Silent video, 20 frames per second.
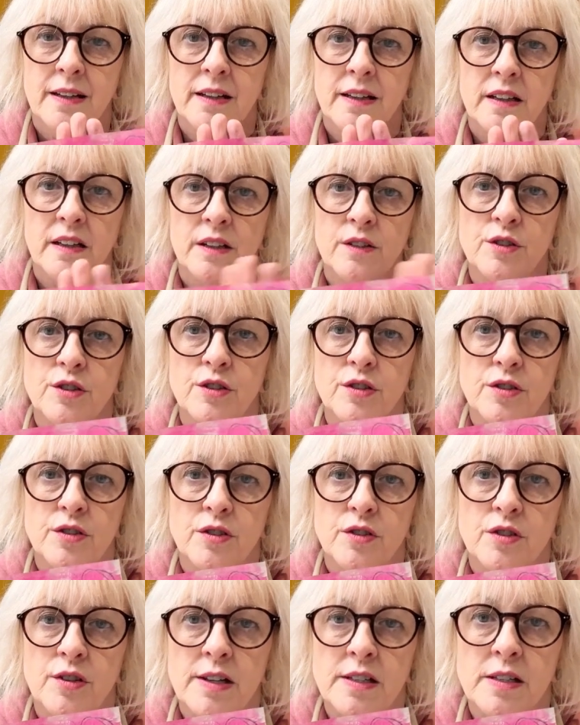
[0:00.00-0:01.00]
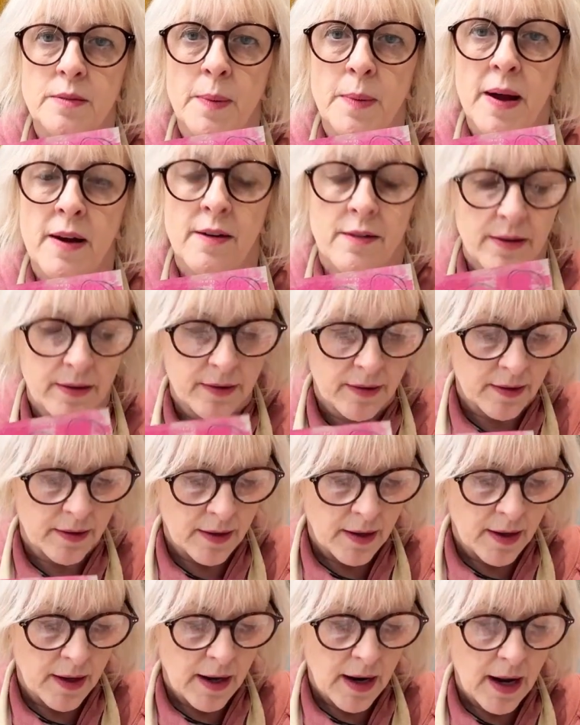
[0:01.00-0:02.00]
it goes transparent,
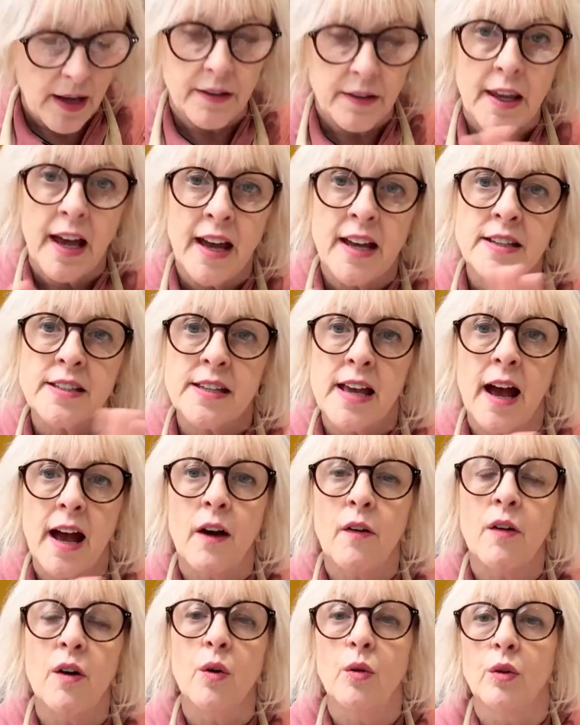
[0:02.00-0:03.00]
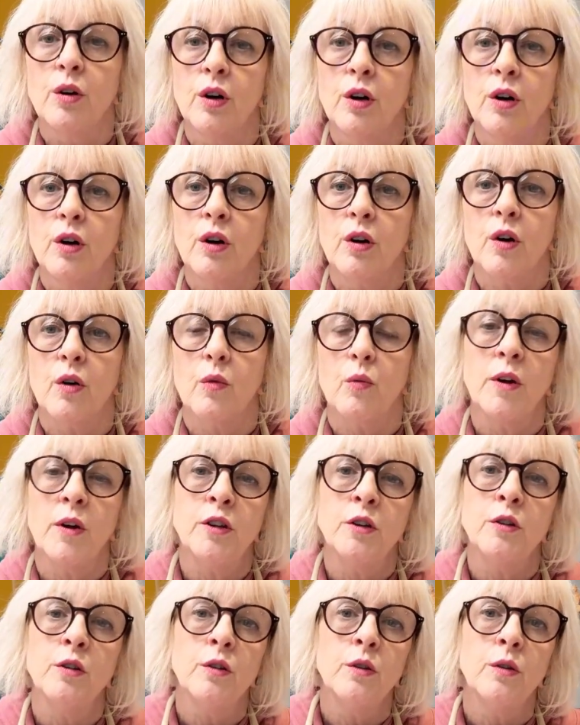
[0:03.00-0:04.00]
and that is how it will look when
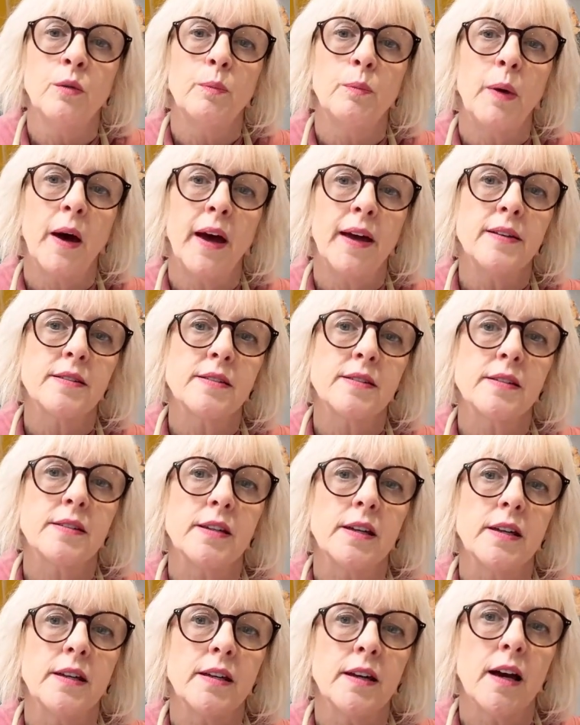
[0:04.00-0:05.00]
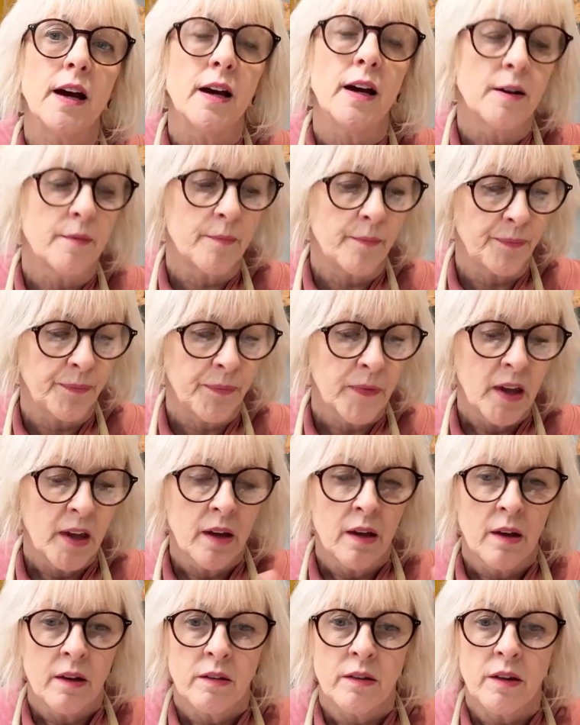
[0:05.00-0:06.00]
you paste
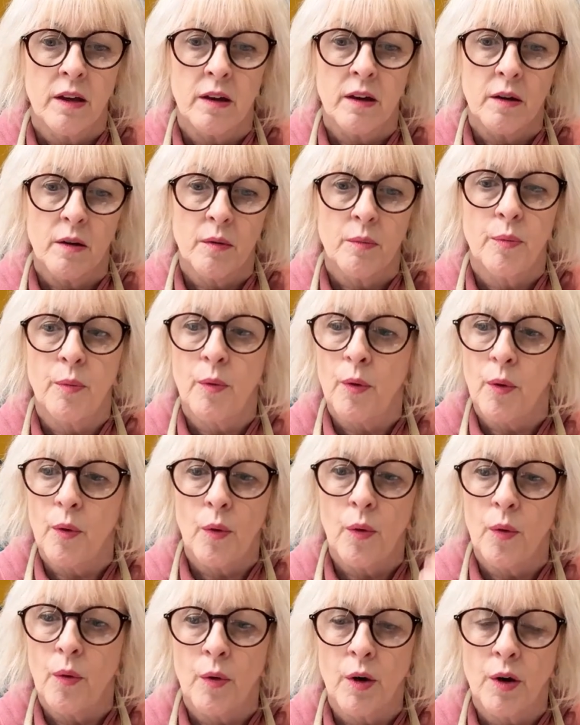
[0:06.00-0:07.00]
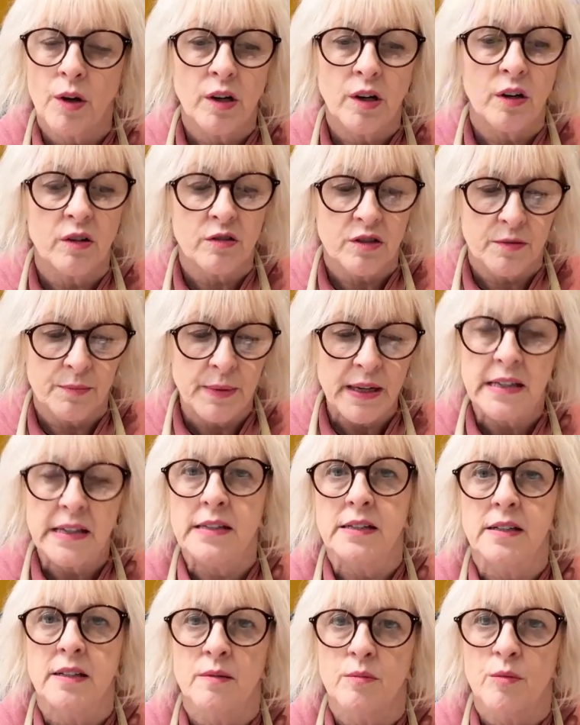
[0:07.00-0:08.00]
the gloss
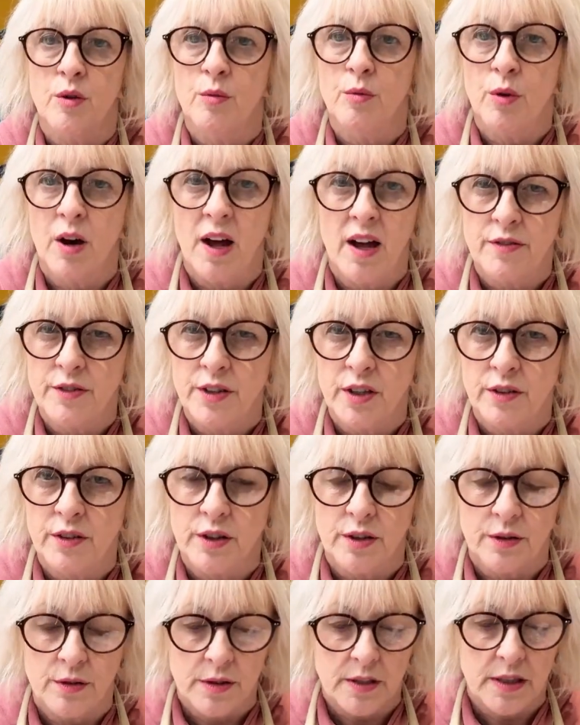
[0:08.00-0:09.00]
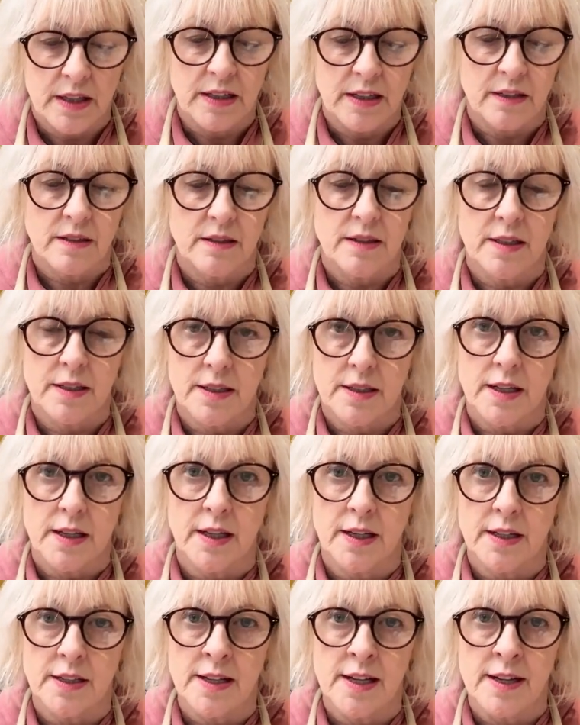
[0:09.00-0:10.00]
medium or whatever you're using to
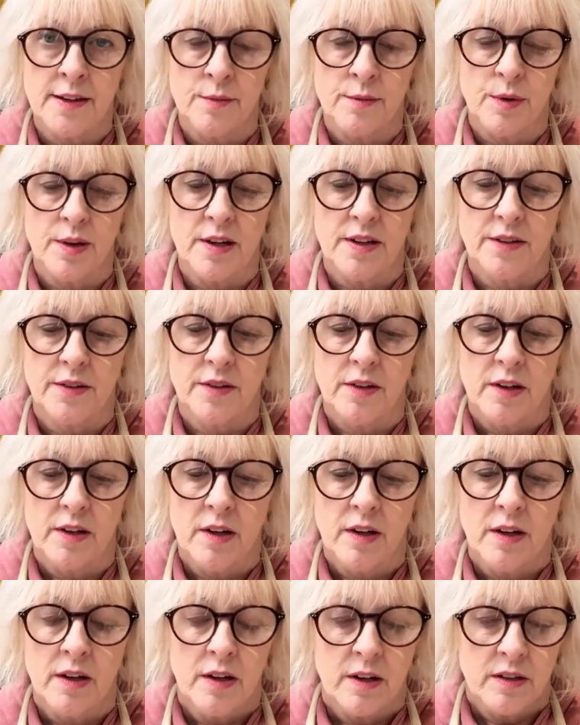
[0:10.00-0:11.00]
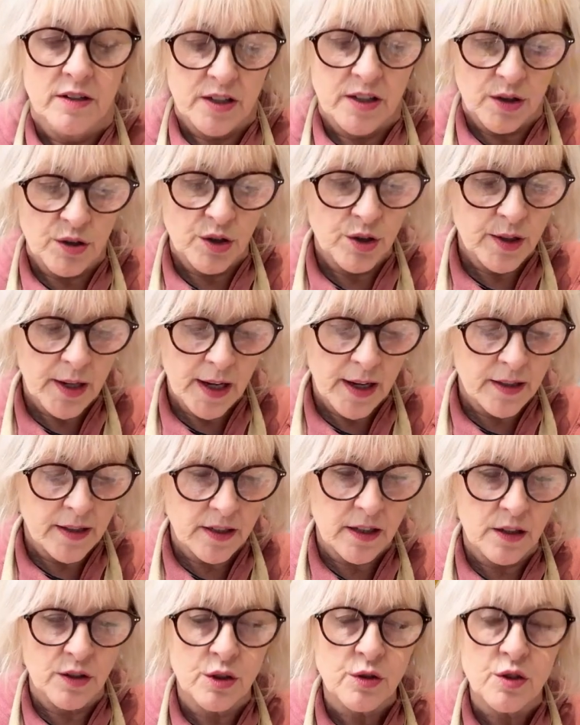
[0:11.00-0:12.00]
stick it down with. So
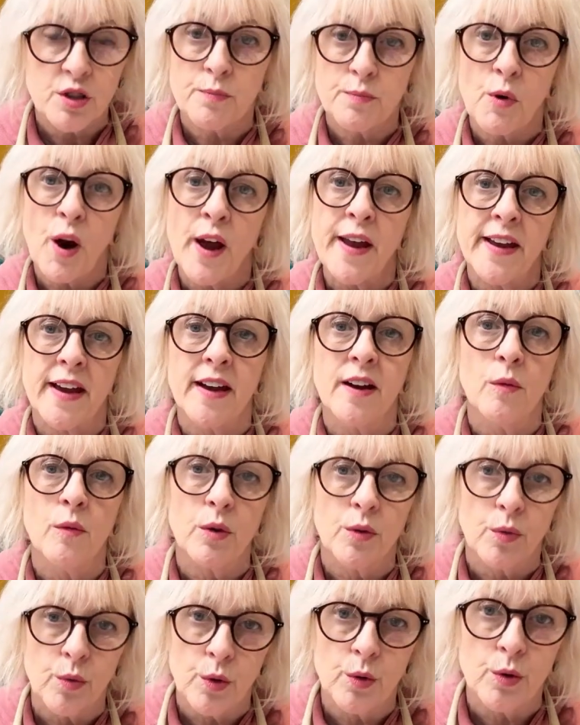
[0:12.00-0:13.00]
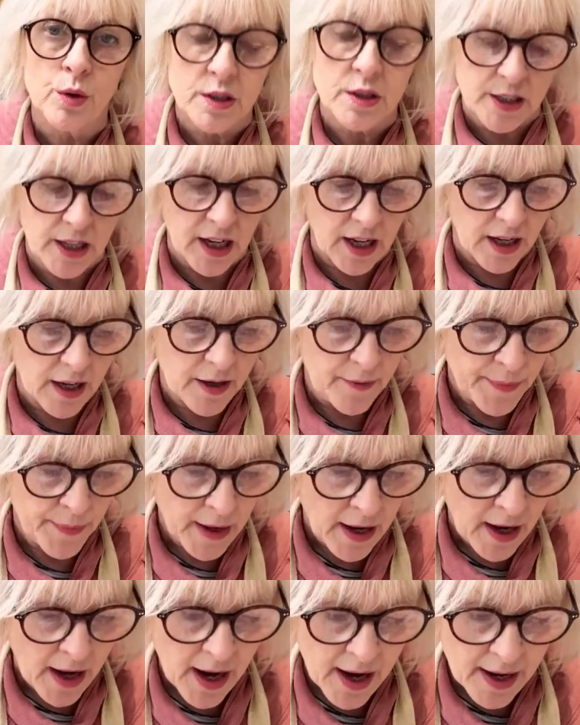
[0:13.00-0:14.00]
you spray it with water
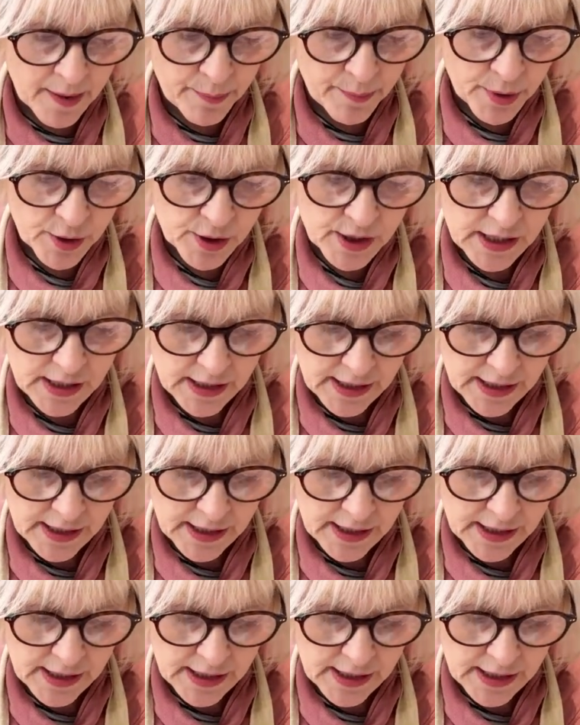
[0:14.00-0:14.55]
and put it